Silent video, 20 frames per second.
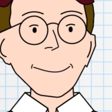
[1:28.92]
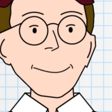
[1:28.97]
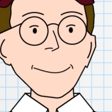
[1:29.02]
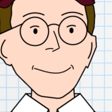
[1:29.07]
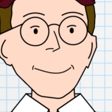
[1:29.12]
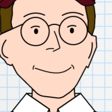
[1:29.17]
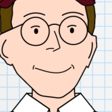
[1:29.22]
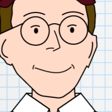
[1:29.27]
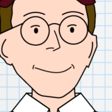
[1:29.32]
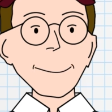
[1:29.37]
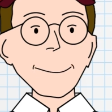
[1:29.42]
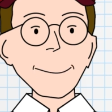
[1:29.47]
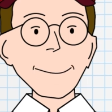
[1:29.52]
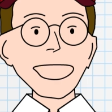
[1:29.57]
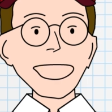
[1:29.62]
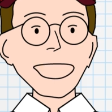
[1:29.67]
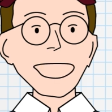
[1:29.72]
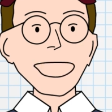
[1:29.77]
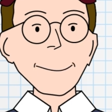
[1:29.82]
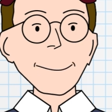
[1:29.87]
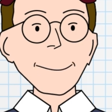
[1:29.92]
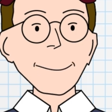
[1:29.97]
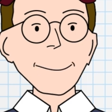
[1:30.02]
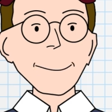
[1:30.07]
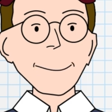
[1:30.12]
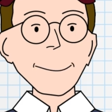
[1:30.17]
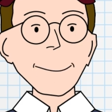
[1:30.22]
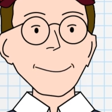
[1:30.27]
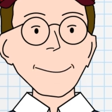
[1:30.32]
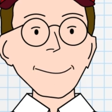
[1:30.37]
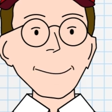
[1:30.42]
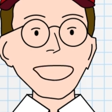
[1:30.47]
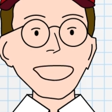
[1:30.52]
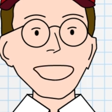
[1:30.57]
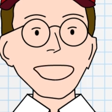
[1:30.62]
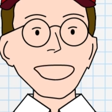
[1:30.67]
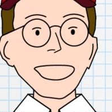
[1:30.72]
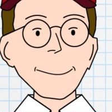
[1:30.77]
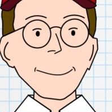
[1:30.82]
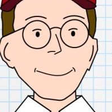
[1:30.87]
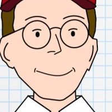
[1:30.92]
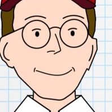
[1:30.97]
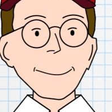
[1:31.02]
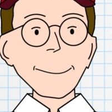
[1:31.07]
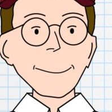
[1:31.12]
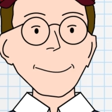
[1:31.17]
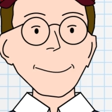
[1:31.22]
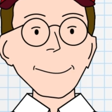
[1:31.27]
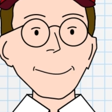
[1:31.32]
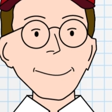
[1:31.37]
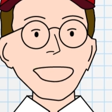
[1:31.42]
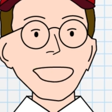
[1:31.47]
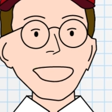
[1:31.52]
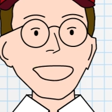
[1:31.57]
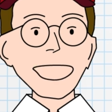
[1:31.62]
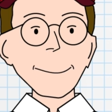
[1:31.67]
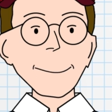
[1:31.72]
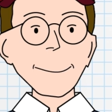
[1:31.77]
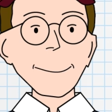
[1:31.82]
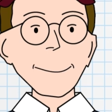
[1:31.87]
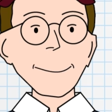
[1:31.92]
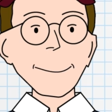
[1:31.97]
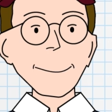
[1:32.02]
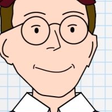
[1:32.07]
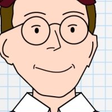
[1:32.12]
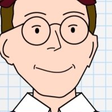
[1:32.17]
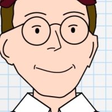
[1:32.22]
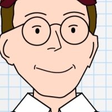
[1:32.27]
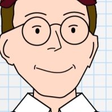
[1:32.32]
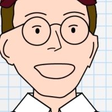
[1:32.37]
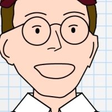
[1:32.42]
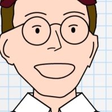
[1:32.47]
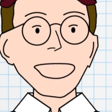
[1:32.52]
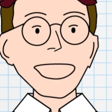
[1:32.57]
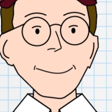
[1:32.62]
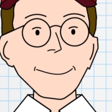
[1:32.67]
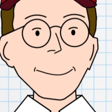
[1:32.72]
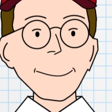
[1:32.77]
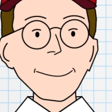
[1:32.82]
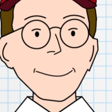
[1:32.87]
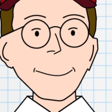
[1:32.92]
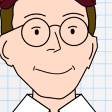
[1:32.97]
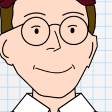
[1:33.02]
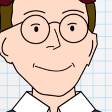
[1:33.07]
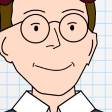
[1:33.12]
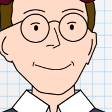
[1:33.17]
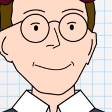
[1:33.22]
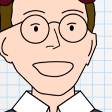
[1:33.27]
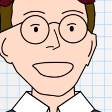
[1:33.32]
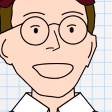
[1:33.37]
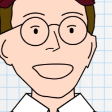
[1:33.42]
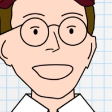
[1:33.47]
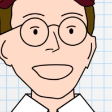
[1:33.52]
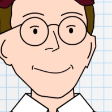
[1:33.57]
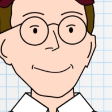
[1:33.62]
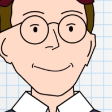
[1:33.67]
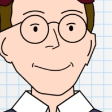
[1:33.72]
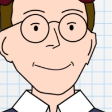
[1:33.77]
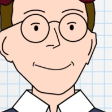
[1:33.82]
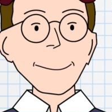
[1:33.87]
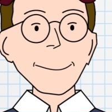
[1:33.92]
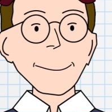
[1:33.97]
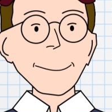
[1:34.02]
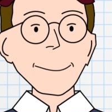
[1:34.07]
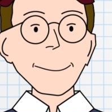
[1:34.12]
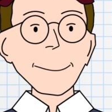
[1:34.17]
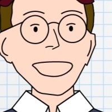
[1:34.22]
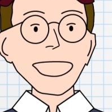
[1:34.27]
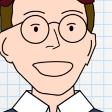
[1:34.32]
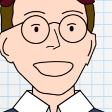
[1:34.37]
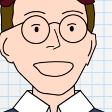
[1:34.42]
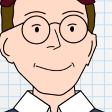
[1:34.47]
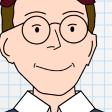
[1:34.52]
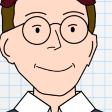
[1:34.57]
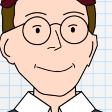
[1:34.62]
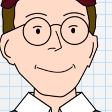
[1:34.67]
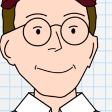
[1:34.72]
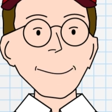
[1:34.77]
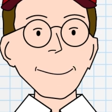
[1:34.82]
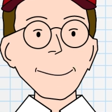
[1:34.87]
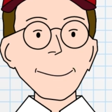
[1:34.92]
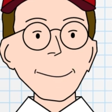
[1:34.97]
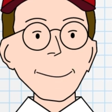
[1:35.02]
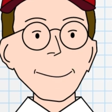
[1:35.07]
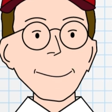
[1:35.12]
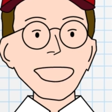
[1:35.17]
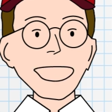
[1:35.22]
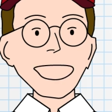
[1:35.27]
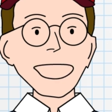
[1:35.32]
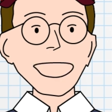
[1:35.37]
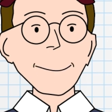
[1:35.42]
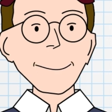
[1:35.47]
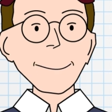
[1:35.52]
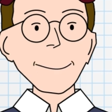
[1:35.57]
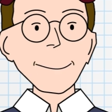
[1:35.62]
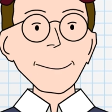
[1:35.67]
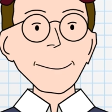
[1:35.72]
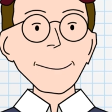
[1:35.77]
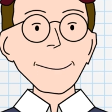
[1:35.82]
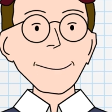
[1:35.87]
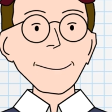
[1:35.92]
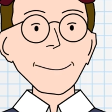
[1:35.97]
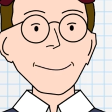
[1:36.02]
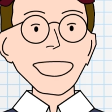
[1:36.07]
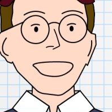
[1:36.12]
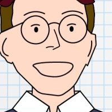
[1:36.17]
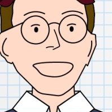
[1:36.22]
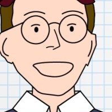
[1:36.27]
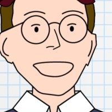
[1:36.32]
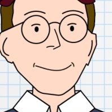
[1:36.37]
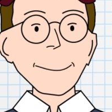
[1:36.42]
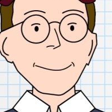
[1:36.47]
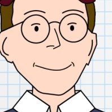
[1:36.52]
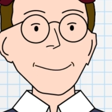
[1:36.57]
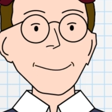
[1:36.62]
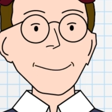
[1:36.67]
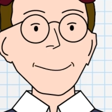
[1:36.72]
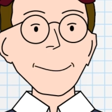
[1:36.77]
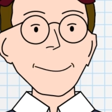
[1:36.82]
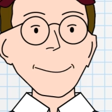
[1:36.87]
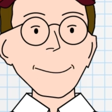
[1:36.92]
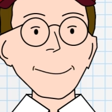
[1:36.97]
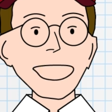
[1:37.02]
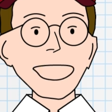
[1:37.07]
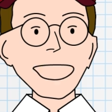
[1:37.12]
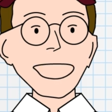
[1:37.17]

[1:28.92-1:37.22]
and let it explode. So it'll go, ba, right? You can hear that sound just go boom. So you're building up the pressure and you're